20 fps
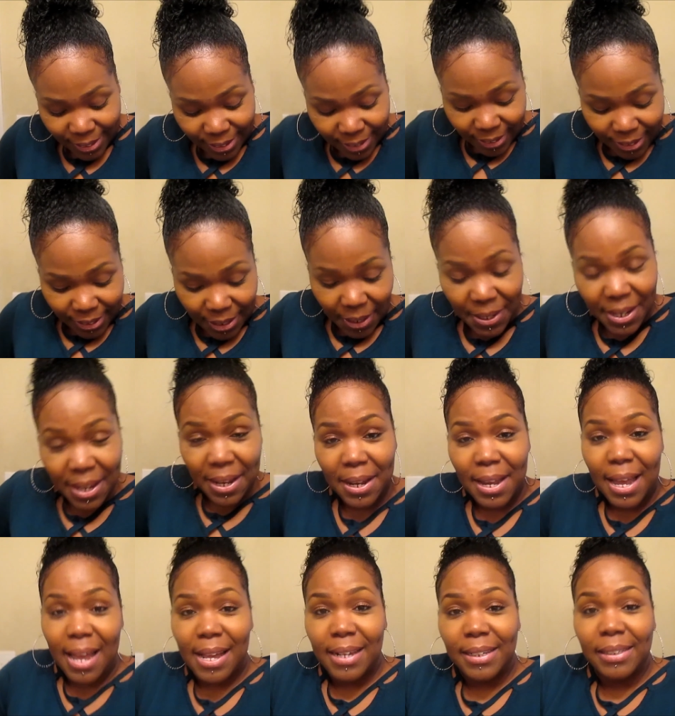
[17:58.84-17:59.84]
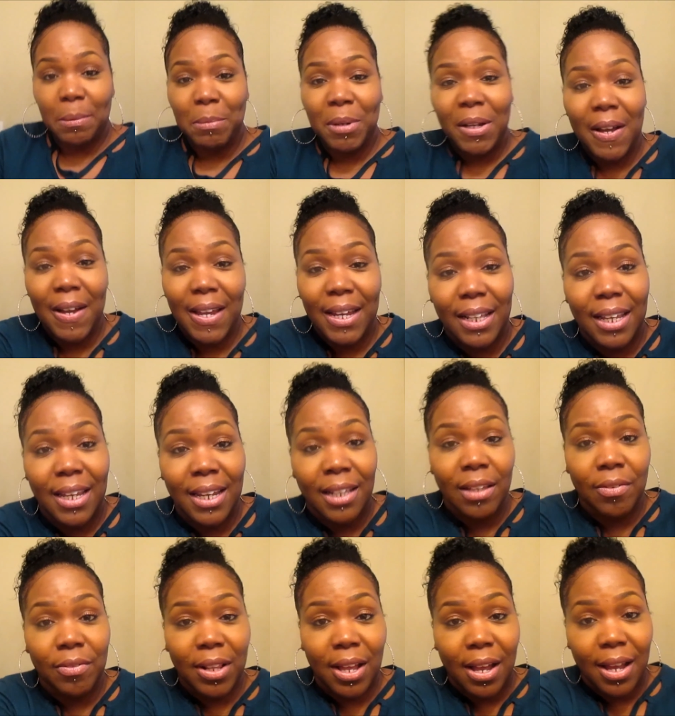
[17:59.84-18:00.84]
so yeah guys i'm gonna go ahead and end
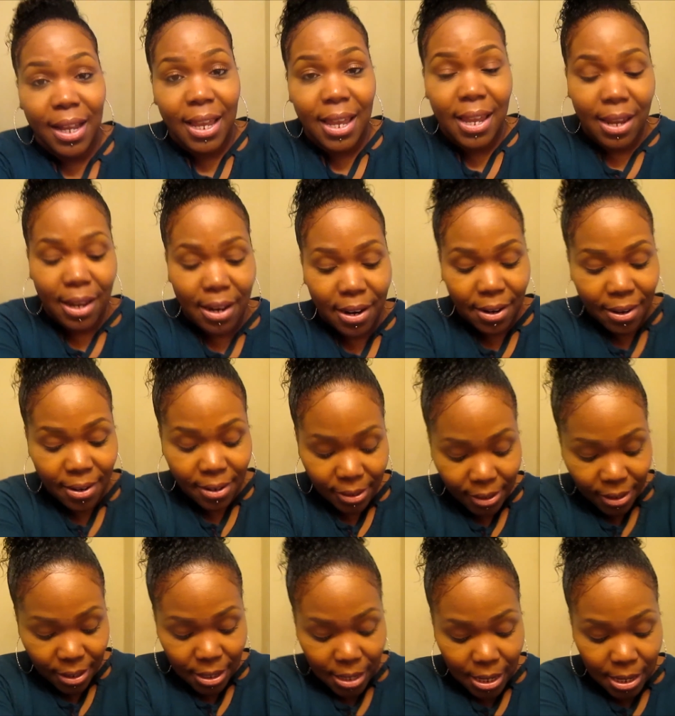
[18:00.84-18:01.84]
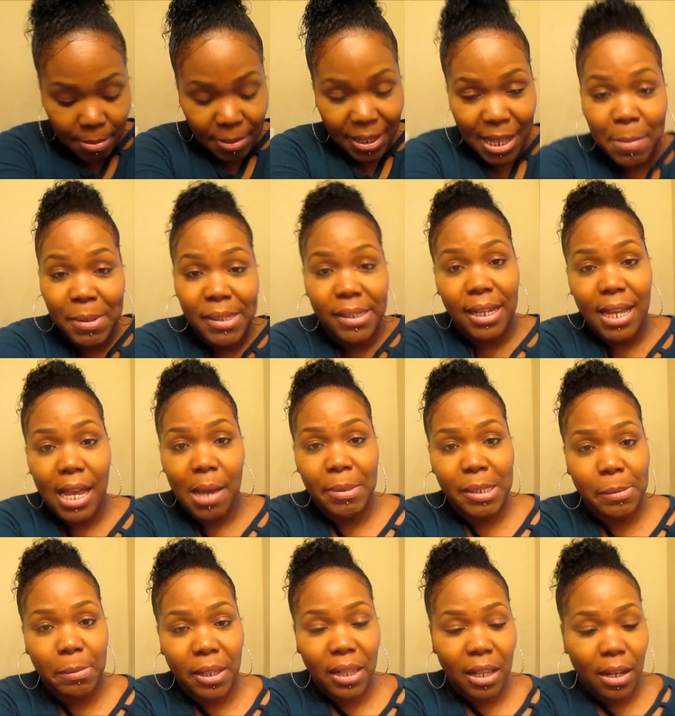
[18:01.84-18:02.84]
the vlog here um, leave me some
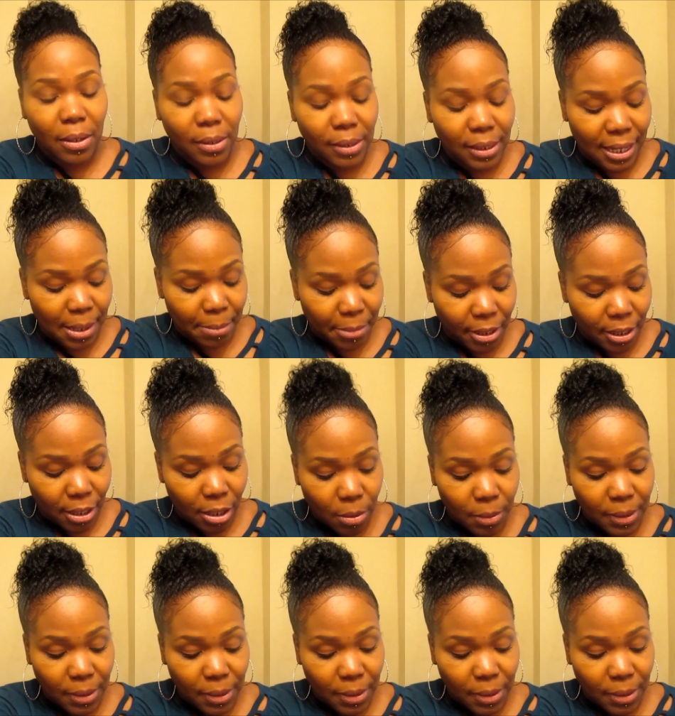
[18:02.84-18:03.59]
comments below let me know